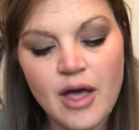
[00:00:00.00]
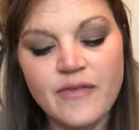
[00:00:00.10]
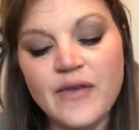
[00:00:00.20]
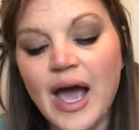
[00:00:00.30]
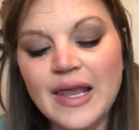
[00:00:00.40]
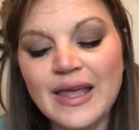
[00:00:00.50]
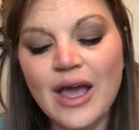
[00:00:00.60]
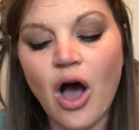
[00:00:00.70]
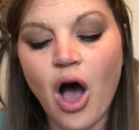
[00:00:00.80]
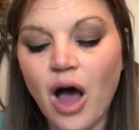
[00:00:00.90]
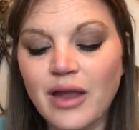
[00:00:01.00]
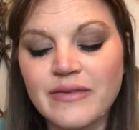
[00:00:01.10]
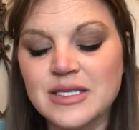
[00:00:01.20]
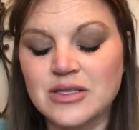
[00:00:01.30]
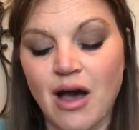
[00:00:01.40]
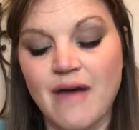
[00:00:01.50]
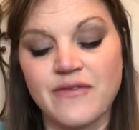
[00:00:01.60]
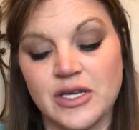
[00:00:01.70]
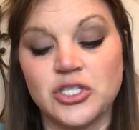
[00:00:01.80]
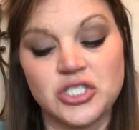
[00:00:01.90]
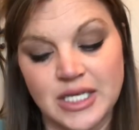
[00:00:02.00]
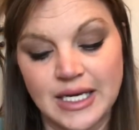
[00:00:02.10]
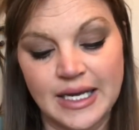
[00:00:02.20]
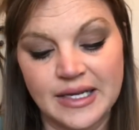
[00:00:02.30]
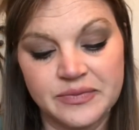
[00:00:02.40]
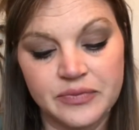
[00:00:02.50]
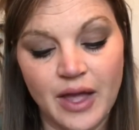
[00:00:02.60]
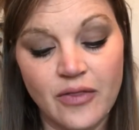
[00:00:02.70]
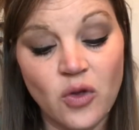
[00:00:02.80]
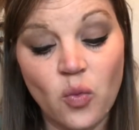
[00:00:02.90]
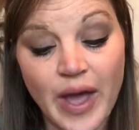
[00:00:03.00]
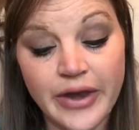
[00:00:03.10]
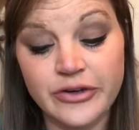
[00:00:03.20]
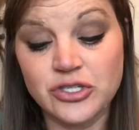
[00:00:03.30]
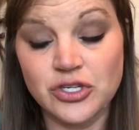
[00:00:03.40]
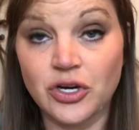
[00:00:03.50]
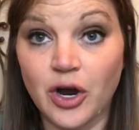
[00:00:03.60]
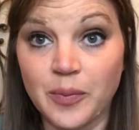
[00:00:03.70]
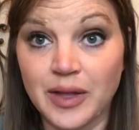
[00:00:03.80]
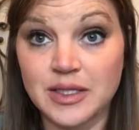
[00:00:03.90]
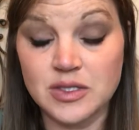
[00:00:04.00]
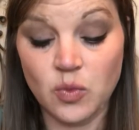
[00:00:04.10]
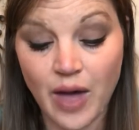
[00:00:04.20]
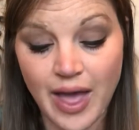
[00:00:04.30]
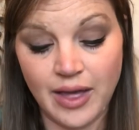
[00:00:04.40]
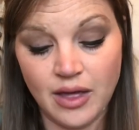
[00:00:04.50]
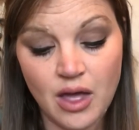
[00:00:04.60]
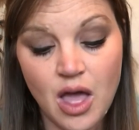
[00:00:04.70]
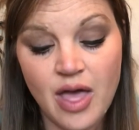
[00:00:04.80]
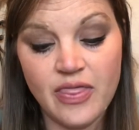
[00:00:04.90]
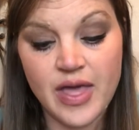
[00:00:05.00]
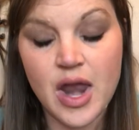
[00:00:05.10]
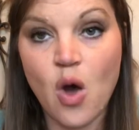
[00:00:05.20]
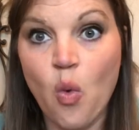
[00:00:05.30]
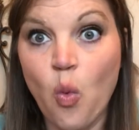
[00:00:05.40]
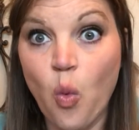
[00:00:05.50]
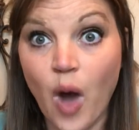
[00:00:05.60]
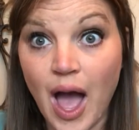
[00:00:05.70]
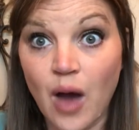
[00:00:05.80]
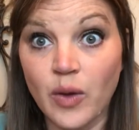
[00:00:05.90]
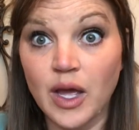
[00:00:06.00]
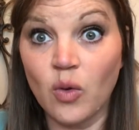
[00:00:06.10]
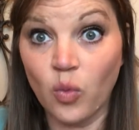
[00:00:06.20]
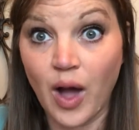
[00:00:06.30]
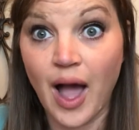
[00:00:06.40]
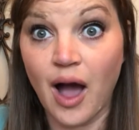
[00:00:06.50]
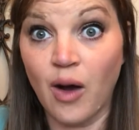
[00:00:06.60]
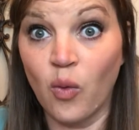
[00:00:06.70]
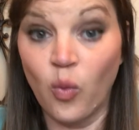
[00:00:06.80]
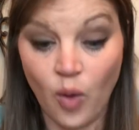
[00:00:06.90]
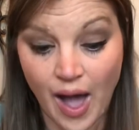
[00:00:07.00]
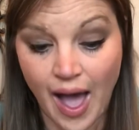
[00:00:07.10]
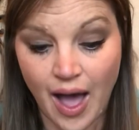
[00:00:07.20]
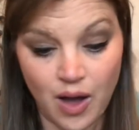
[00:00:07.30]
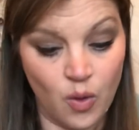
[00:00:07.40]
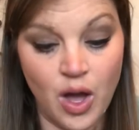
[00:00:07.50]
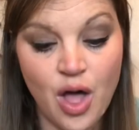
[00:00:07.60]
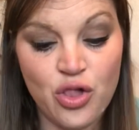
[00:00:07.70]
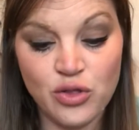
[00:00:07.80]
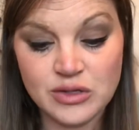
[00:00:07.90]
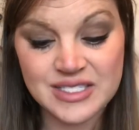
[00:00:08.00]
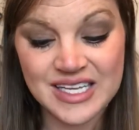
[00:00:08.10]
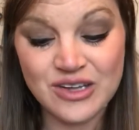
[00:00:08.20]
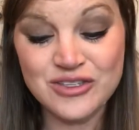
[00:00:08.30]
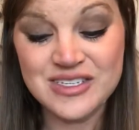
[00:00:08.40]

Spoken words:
Finally, all of us got finished eating, and the waiters took our plates away. Then, wowie, wow, wow, Lucille's